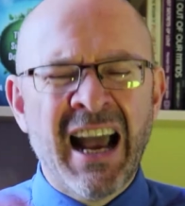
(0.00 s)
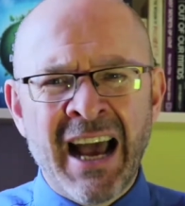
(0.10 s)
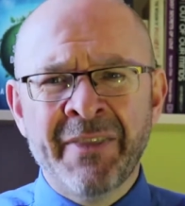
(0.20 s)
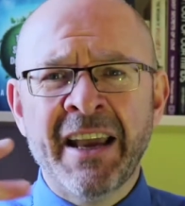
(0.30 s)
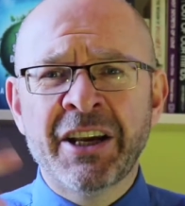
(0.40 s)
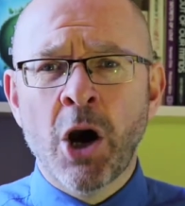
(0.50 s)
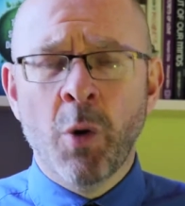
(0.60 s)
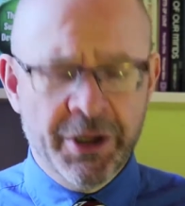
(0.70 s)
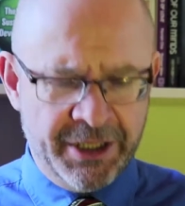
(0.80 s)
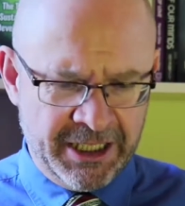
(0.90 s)
And they
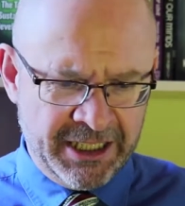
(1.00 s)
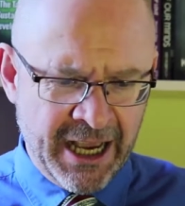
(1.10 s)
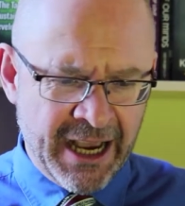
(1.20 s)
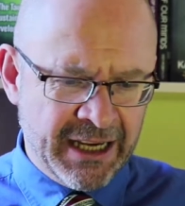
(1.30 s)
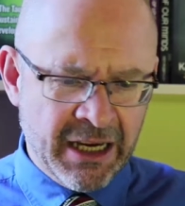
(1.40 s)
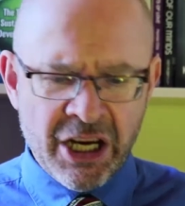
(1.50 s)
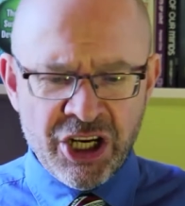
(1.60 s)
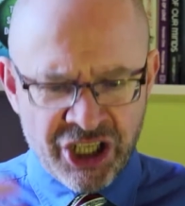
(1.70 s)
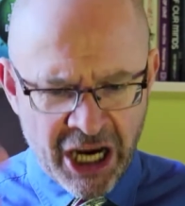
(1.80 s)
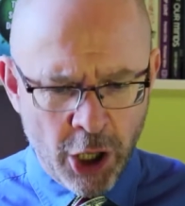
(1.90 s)
go on to say,
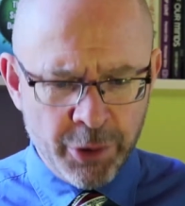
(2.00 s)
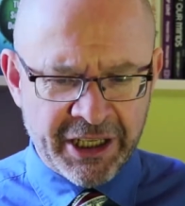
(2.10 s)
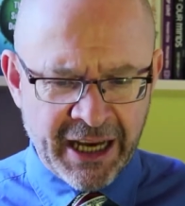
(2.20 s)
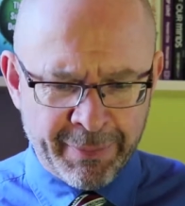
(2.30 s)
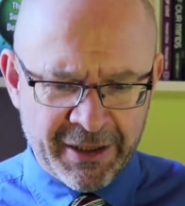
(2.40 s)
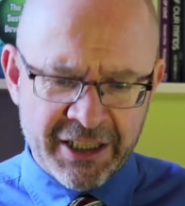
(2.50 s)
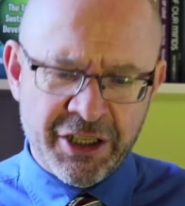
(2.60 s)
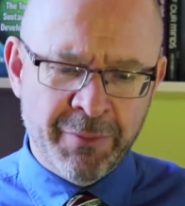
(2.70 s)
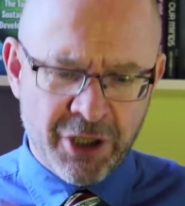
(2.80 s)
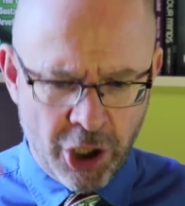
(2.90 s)
shareholder
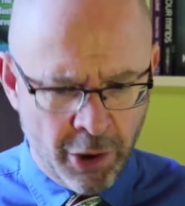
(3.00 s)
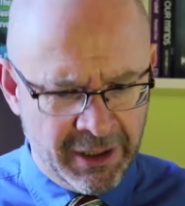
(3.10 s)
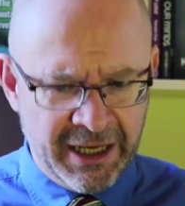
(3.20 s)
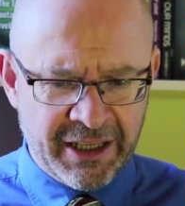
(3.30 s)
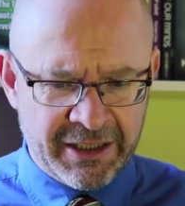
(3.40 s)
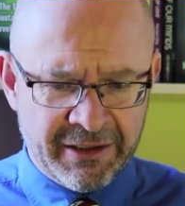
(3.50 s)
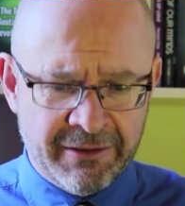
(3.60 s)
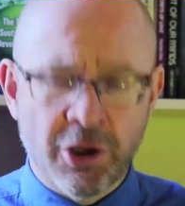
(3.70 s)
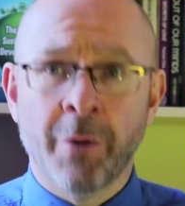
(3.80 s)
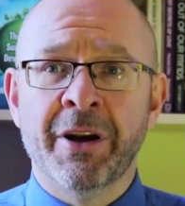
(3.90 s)
capitalism, currently the
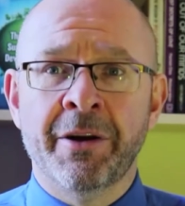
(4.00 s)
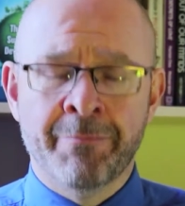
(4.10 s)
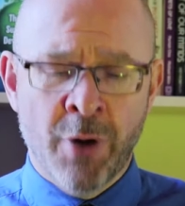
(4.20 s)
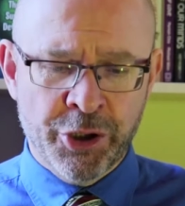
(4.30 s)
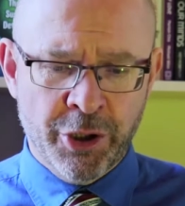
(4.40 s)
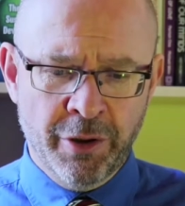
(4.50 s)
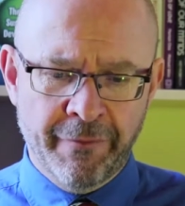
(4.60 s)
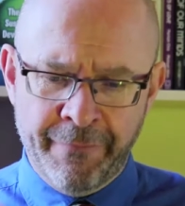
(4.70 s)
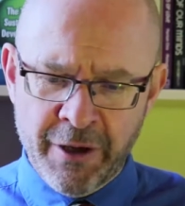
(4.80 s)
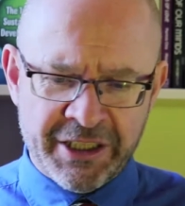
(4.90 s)
dominant
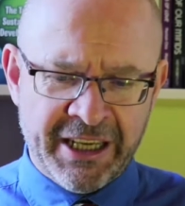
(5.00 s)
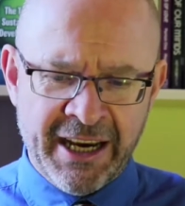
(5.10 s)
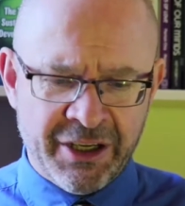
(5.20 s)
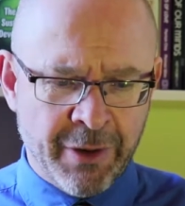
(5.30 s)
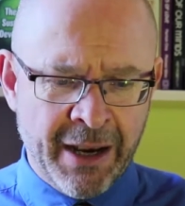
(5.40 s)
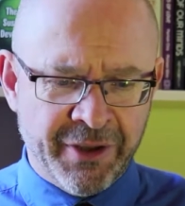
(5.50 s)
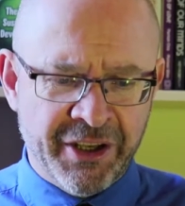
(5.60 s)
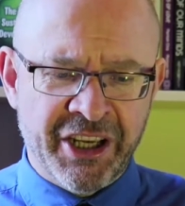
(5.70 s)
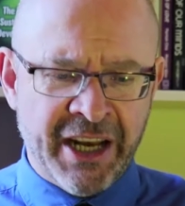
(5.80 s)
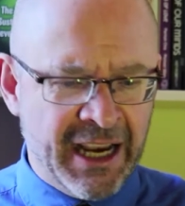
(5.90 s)
model, first gained ground
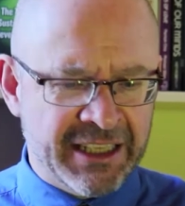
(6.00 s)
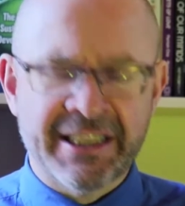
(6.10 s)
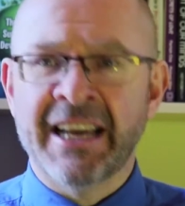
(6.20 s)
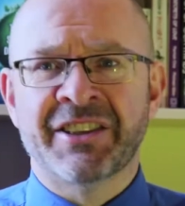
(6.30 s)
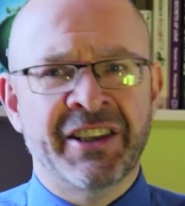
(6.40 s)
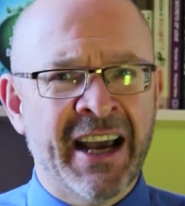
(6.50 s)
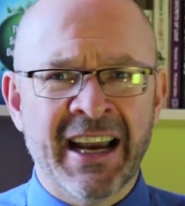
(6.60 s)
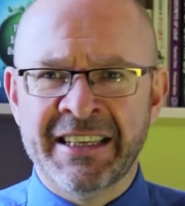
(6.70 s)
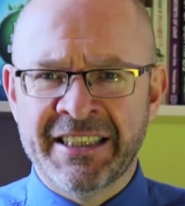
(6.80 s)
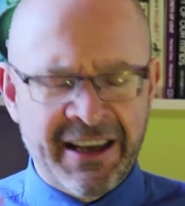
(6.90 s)
in the United States in the
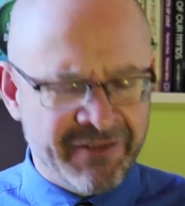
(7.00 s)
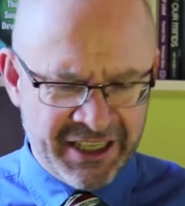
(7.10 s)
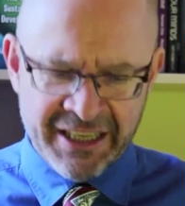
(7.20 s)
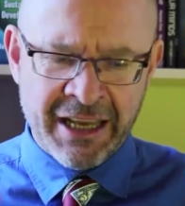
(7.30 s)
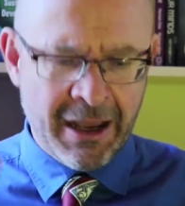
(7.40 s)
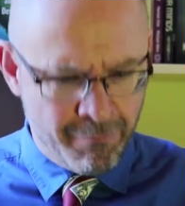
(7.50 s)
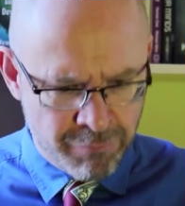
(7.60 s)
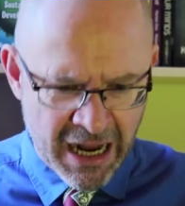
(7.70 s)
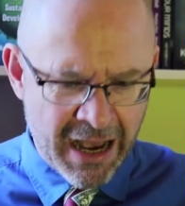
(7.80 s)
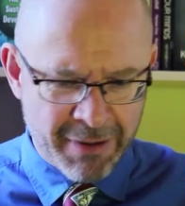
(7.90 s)
1970s,
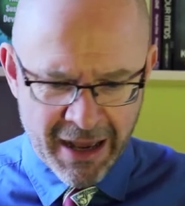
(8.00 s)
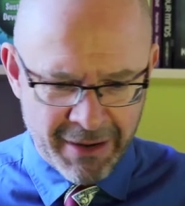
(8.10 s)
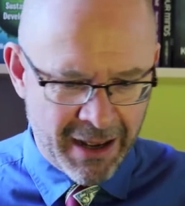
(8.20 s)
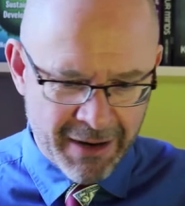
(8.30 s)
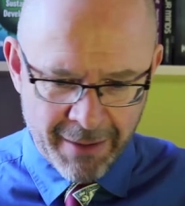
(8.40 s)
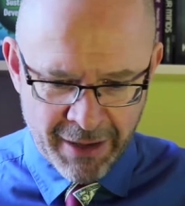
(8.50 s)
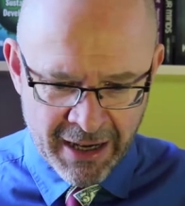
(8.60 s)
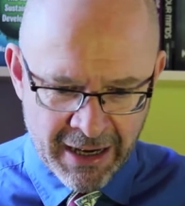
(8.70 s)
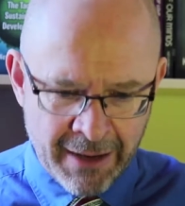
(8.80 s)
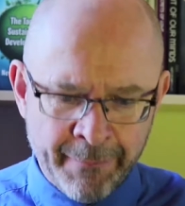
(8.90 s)
blah, blah, blah, blah,
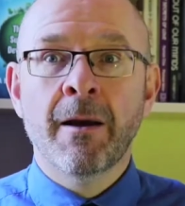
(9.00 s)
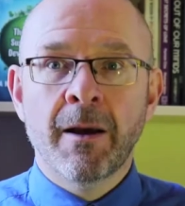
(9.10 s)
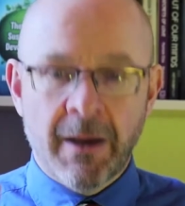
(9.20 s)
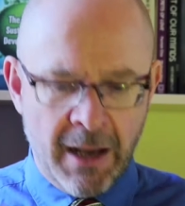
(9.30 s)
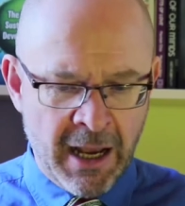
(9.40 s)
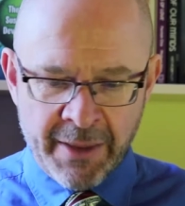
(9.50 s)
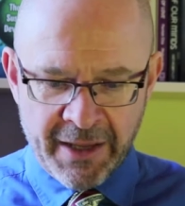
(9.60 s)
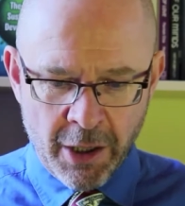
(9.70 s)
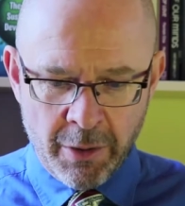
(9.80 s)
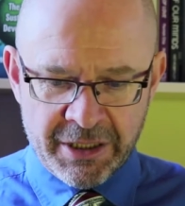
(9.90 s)
blah. And
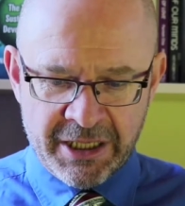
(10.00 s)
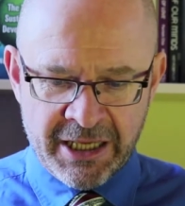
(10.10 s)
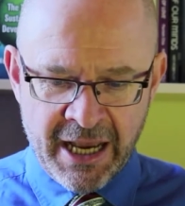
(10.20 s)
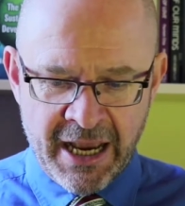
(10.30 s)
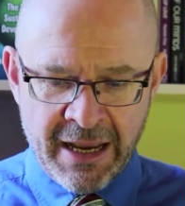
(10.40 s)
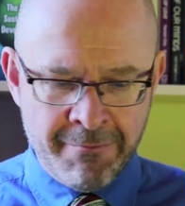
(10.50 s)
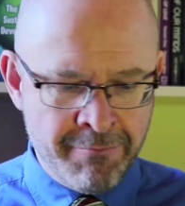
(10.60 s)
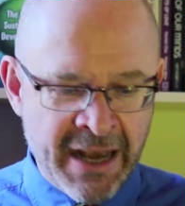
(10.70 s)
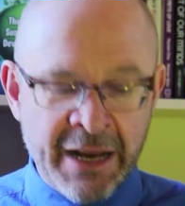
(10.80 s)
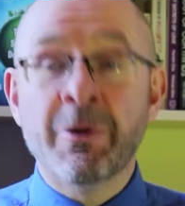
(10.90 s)
they go on to say,
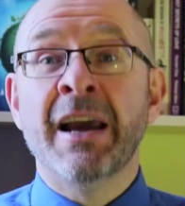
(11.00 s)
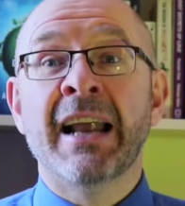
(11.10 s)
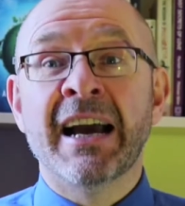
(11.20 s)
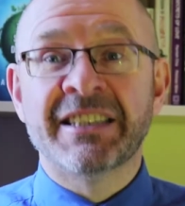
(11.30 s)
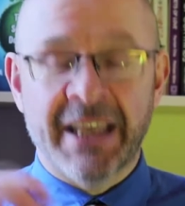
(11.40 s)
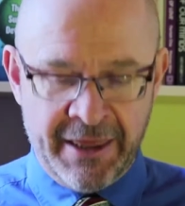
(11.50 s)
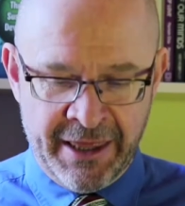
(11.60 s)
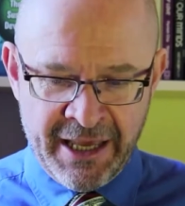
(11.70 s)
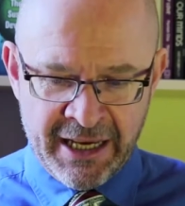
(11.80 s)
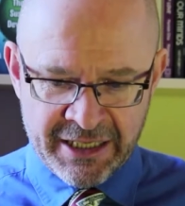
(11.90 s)
many realise
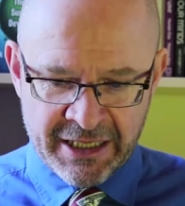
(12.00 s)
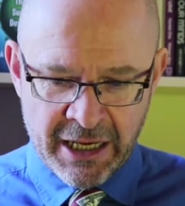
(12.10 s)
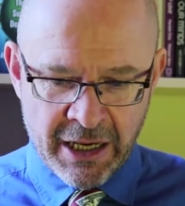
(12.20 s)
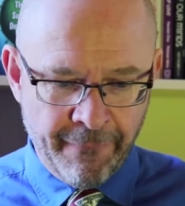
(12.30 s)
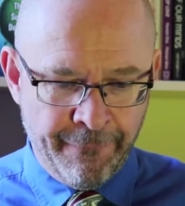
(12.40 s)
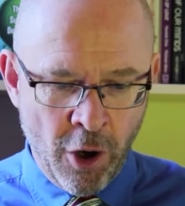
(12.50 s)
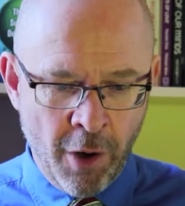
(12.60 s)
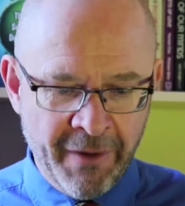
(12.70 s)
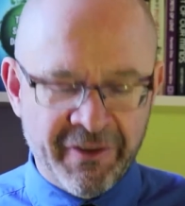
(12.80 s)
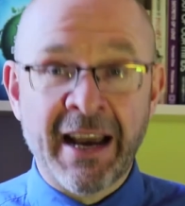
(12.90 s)
that this
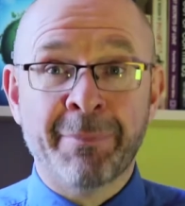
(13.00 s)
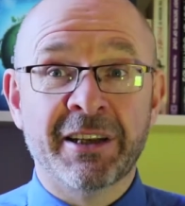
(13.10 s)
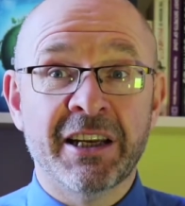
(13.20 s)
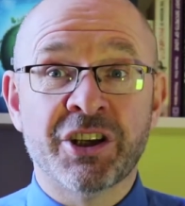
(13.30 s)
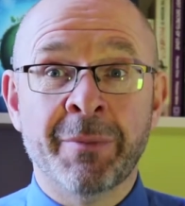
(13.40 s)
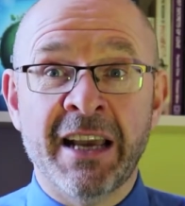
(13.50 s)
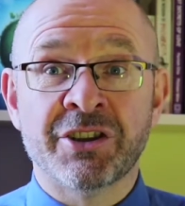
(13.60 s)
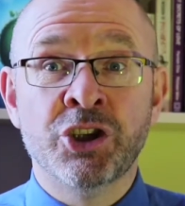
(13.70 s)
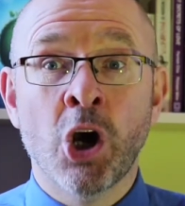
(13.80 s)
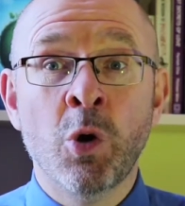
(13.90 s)
form of capitalism
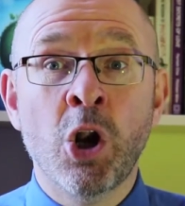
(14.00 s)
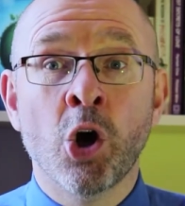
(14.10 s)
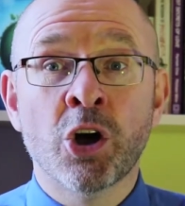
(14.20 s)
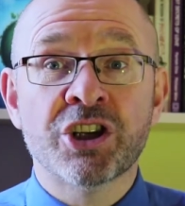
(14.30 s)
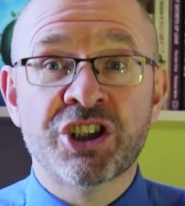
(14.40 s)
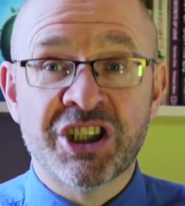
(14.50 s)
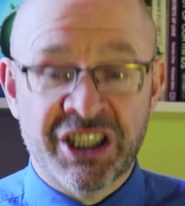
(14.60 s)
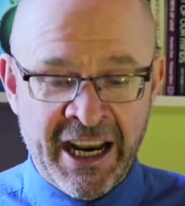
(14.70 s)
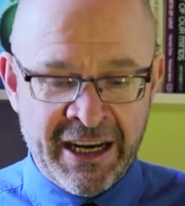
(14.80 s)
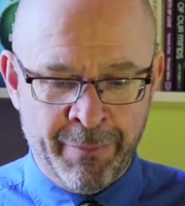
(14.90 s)
is no longer
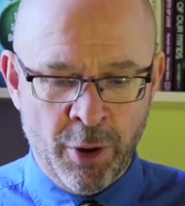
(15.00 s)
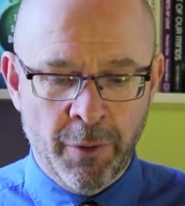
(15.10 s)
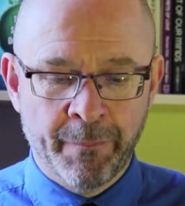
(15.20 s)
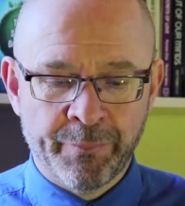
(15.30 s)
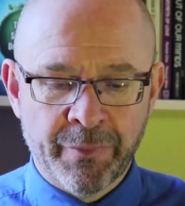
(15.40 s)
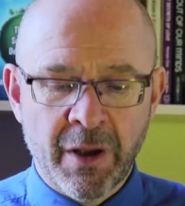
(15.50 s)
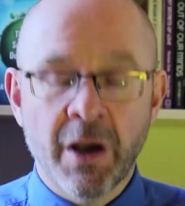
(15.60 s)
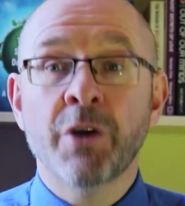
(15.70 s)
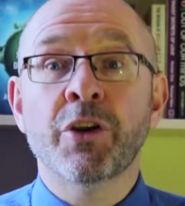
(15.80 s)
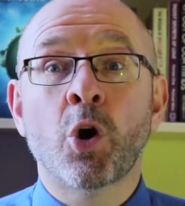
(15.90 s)
sustainable.
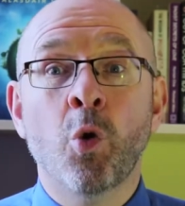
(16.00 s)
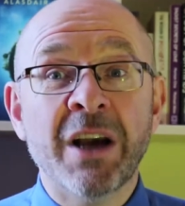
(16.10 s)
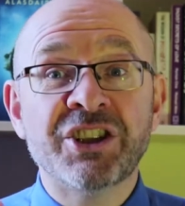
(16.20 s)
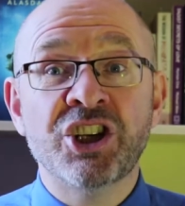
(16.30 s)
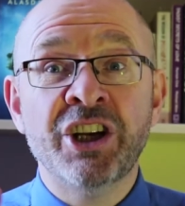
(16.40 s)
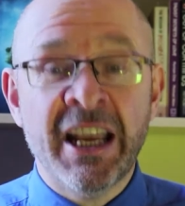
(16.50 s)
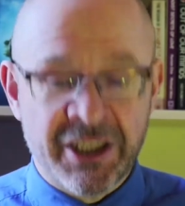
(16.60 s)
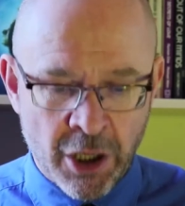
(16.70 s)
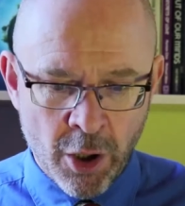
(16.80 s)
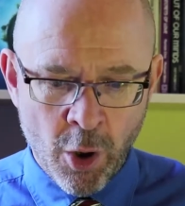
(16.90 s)
The question
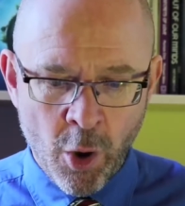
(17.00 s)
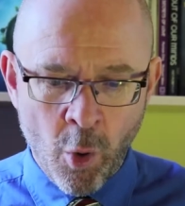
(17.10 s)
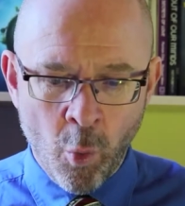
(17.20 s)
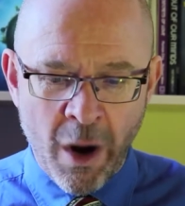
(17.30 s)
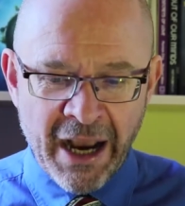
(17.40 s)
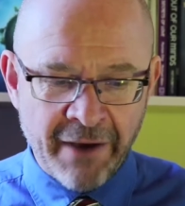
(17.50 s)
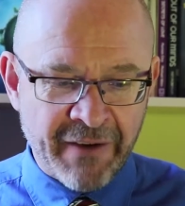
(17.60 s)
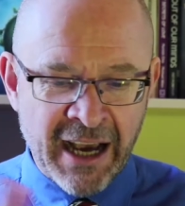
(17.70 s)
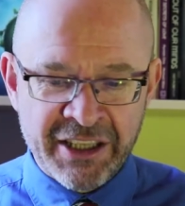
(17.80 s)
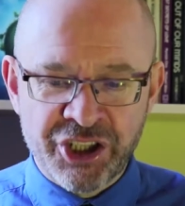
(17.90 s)
is, why
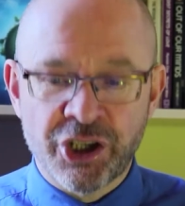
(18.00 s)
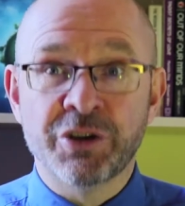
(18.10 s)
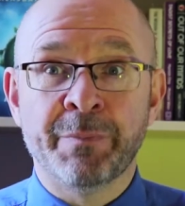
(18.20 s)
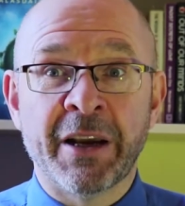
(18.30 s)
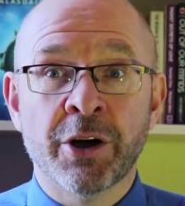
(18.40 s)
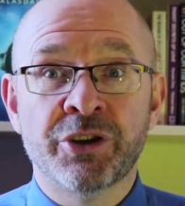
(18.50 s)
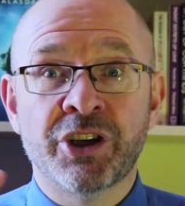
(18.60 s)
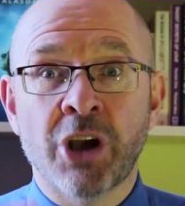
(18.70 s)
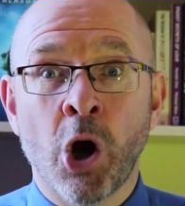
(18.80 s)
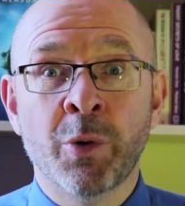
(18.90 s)
have attitudes begun
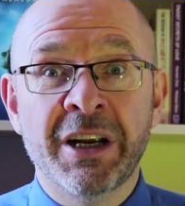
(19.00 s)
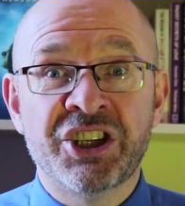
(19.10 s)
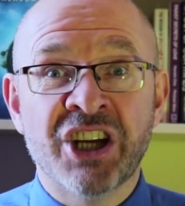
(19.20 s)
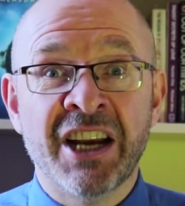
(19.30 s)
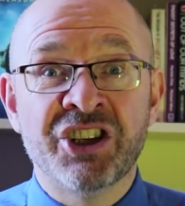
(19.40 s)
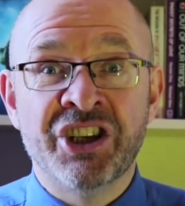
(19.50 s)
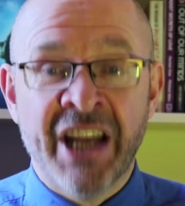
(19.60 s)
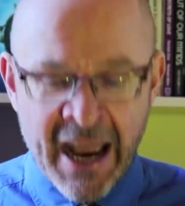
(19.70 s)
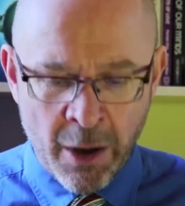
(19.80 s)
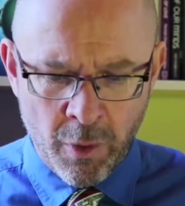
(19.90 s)
to only change
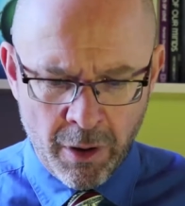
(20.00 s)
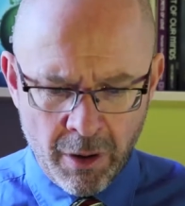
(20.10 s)
now?